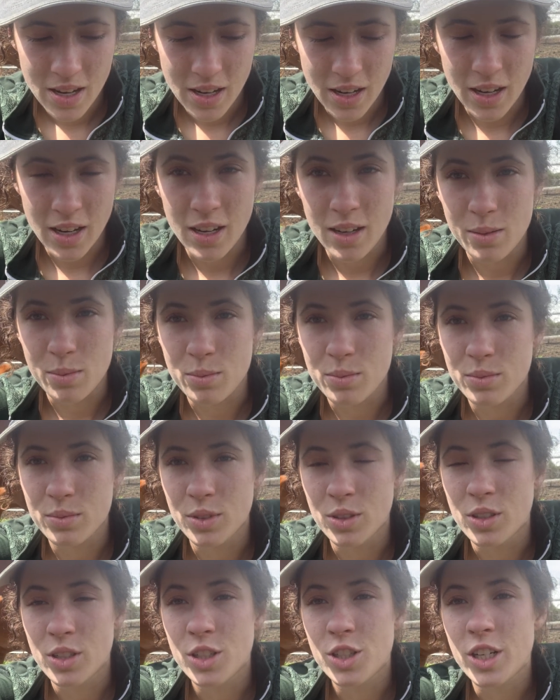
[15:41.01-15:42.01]

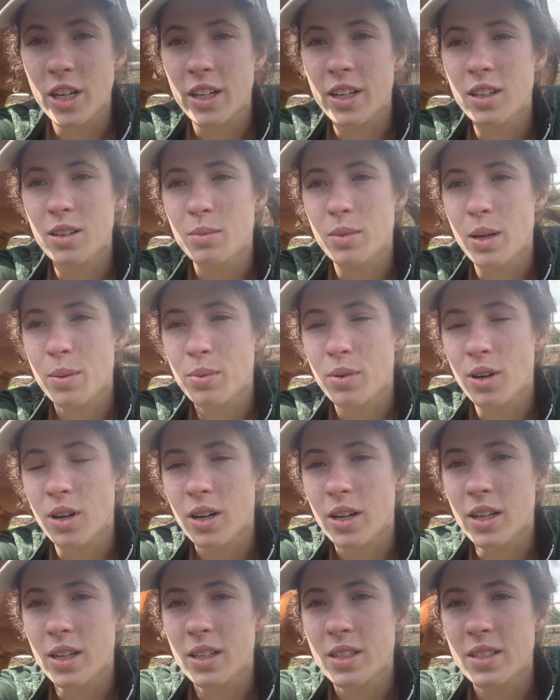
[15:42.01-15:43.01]
You can check out my
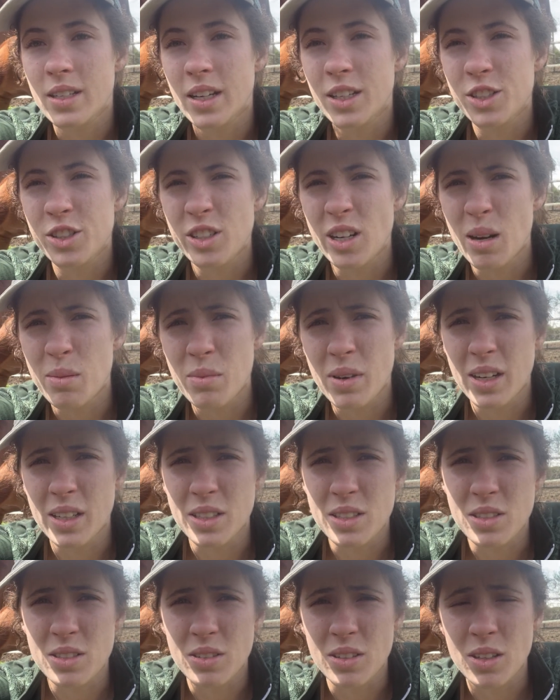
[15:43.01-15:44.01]
products at
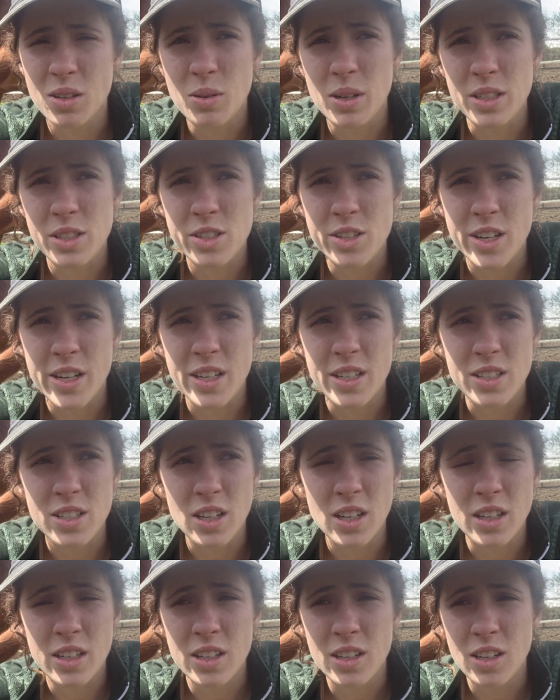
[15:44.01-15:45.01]

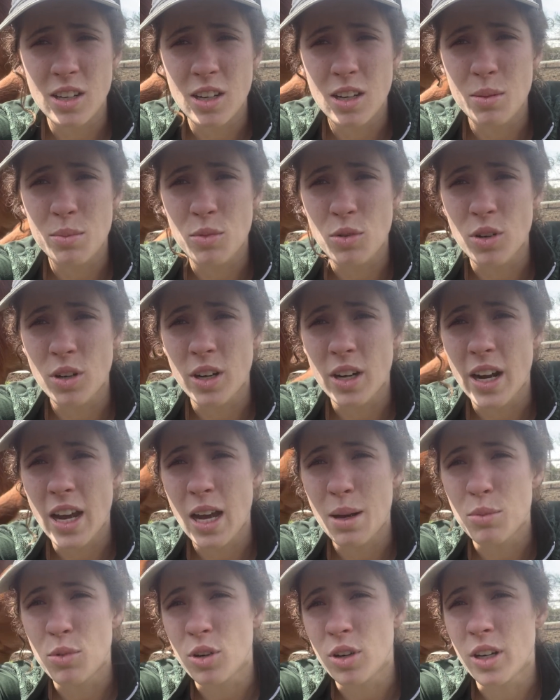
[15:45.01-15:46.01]
shopmilestoneequestrian.com or
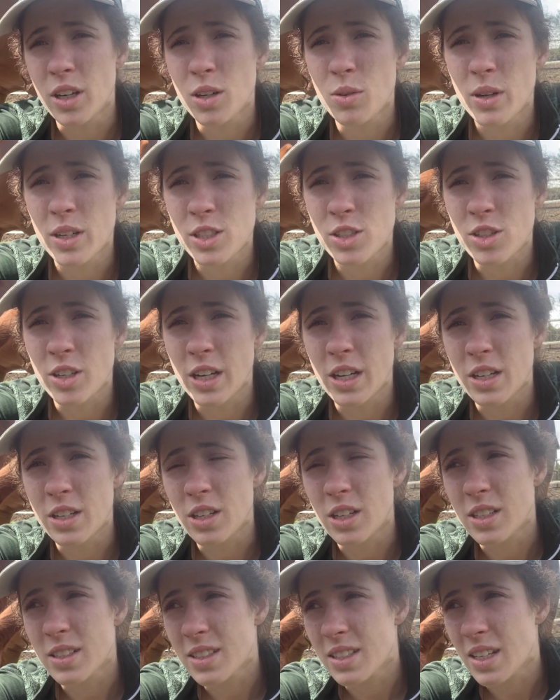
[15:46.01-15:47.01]

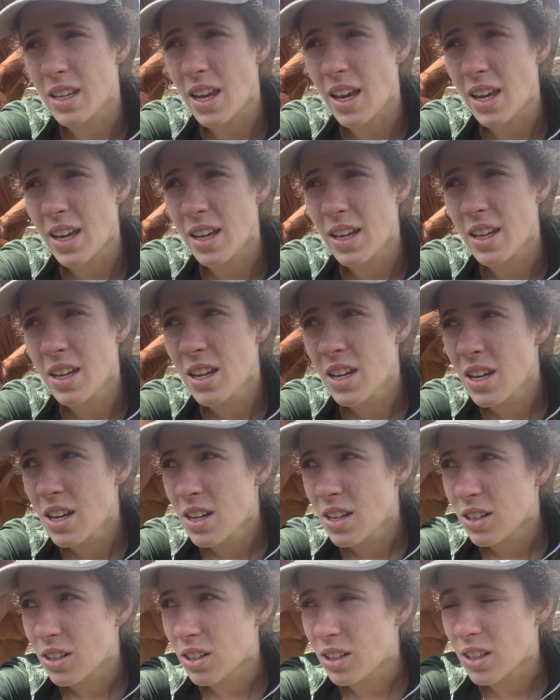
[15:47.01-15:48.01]
morequestrian.ca
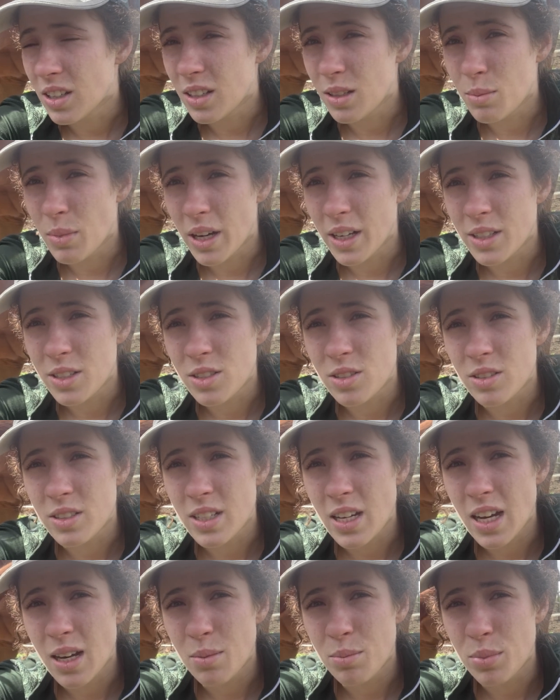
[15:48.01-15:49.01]
on the Milestone
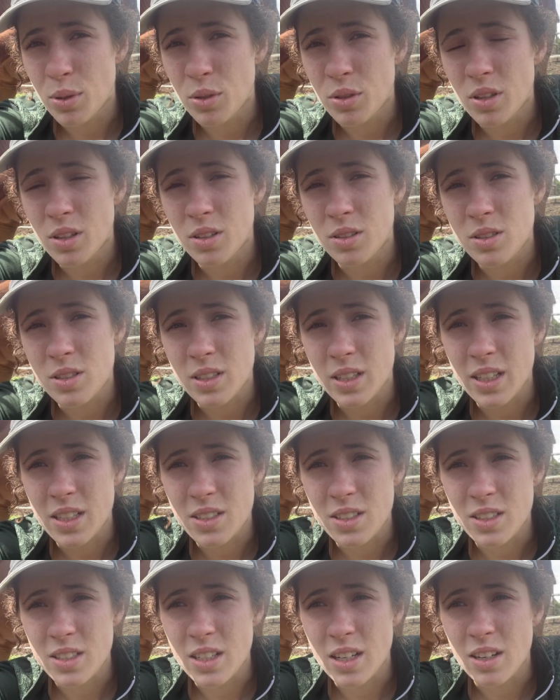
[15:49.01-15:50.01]
tab. Both of those
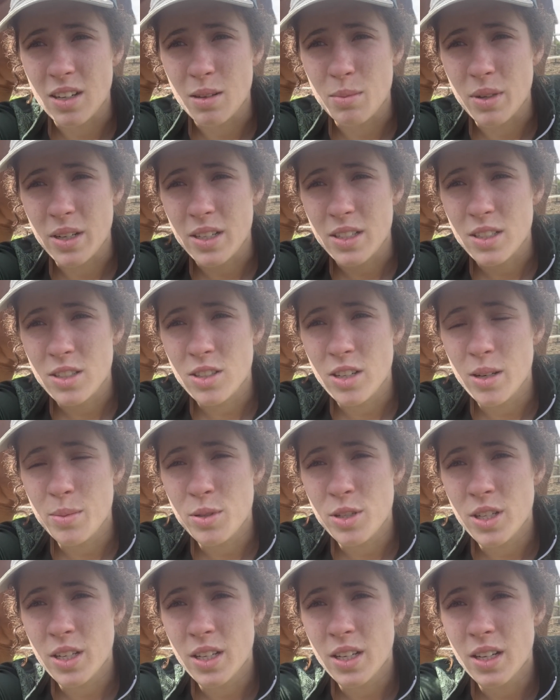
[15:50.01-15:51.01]
links are down in my
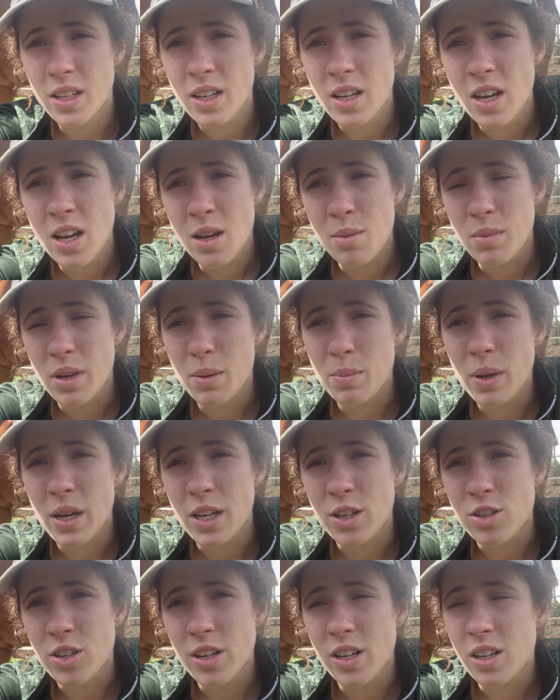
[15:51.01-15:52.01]
description. My
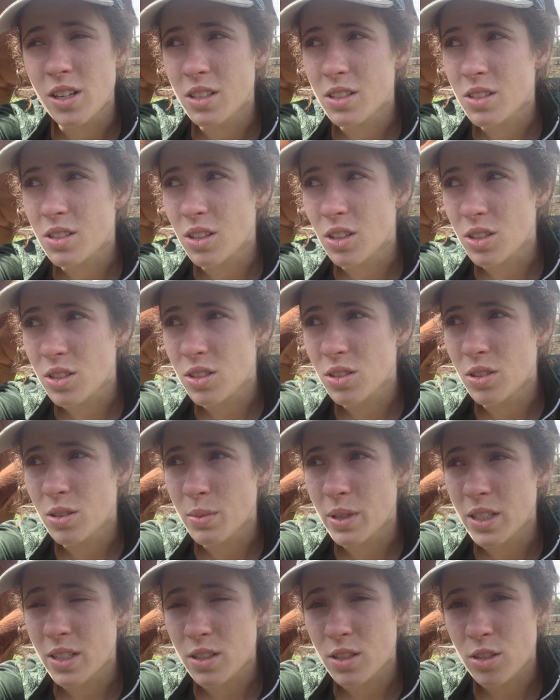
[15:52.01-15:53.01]
Patreon is also in
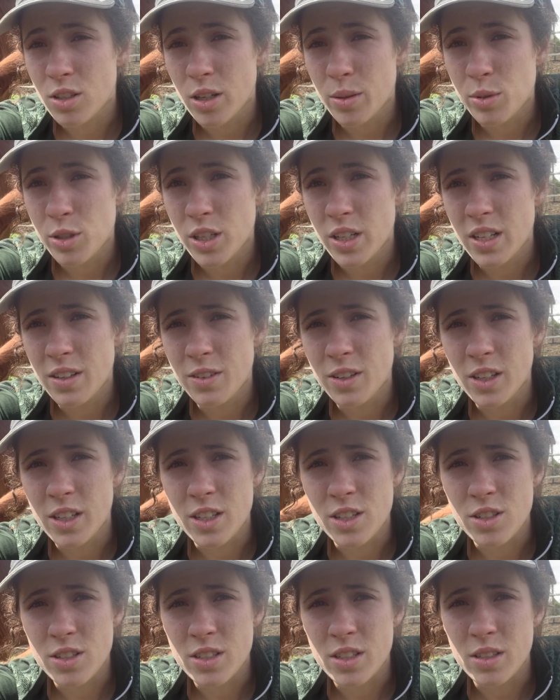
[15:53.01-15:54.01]
my description if you're
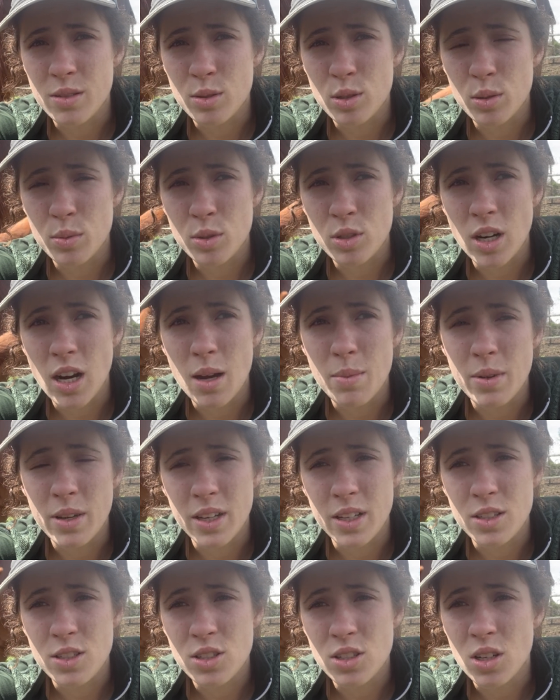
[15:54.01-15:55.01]
interested in subscribing,
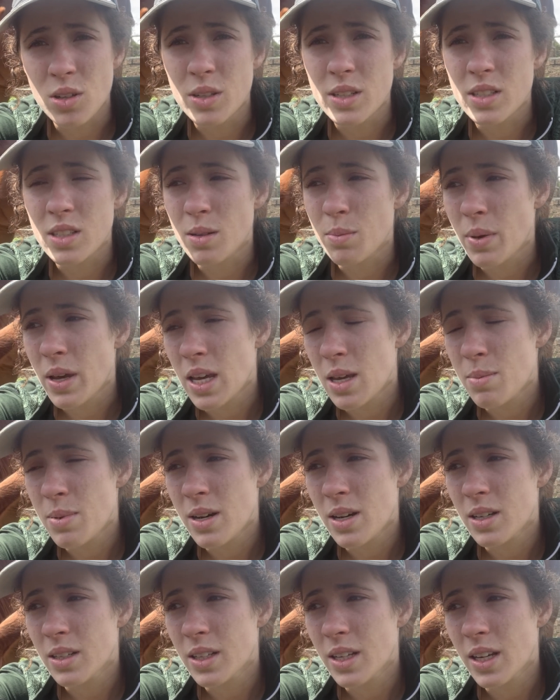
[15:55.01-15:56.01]
and so is the
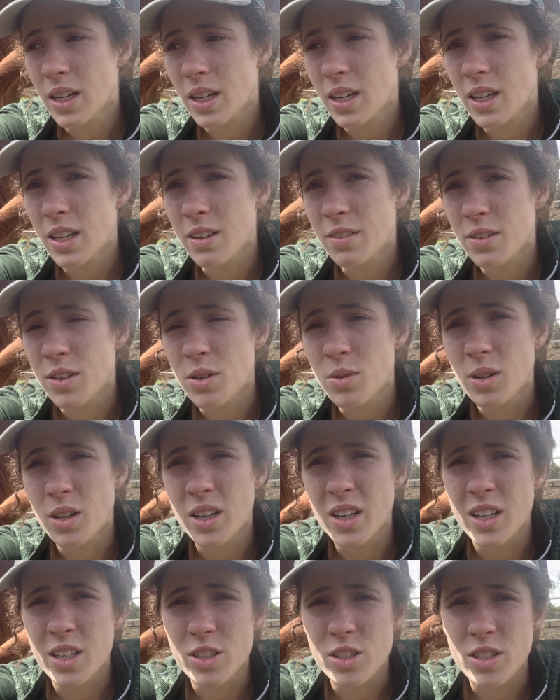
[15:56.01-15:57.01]
PayPal link if you are
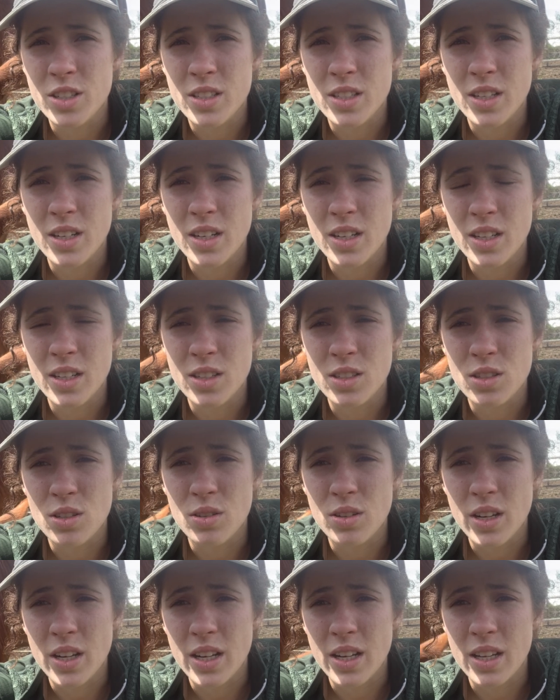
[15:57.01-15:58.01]
interested in
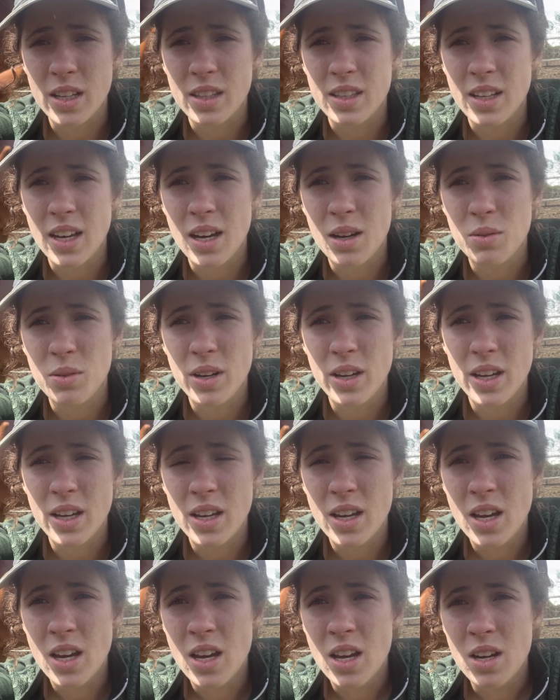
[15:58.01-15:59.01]
donating that way.
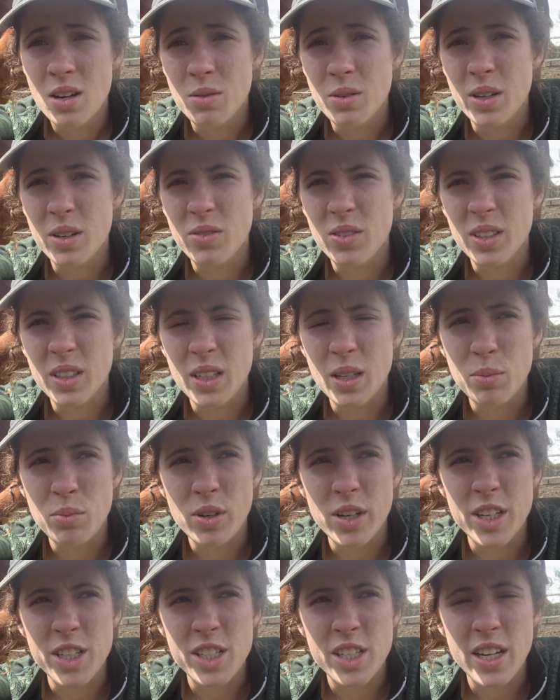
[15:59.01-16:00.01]
We'd really
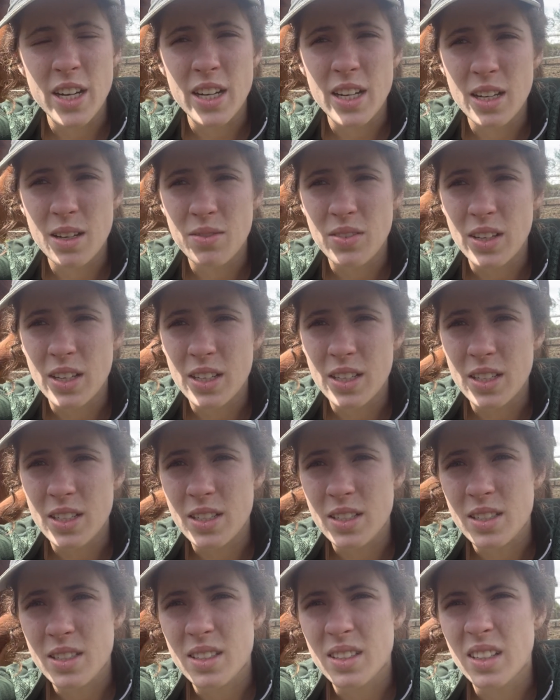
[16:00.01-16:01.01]
appreciate it,
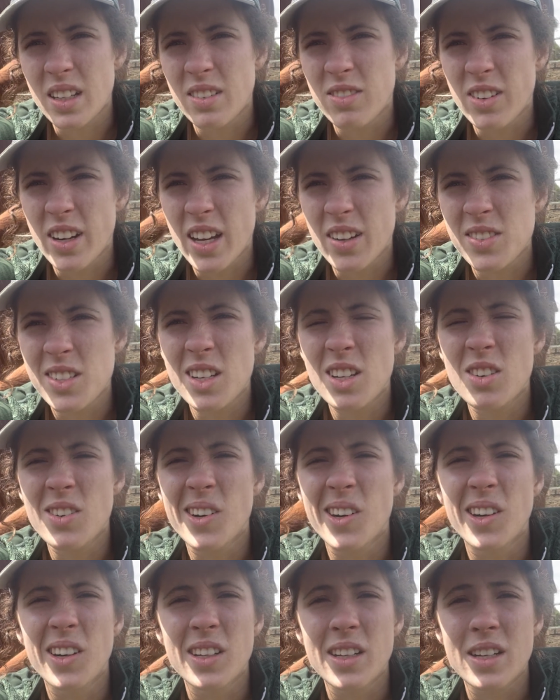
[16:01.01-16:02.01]
because if we have to go
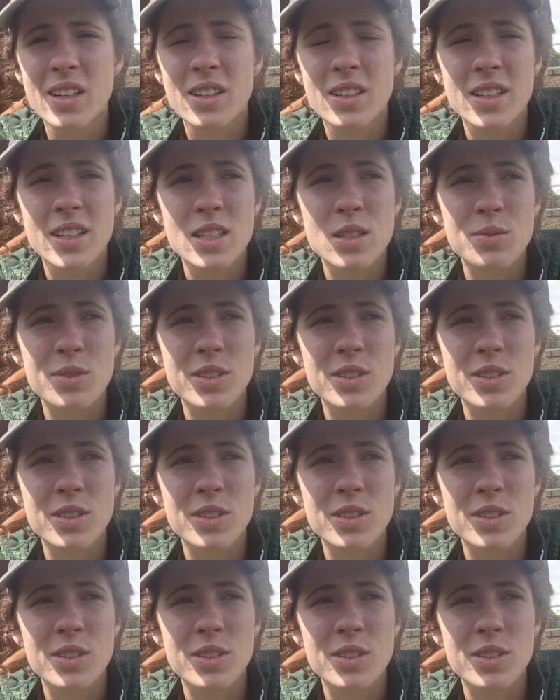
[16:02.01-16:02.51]
all in on this, we're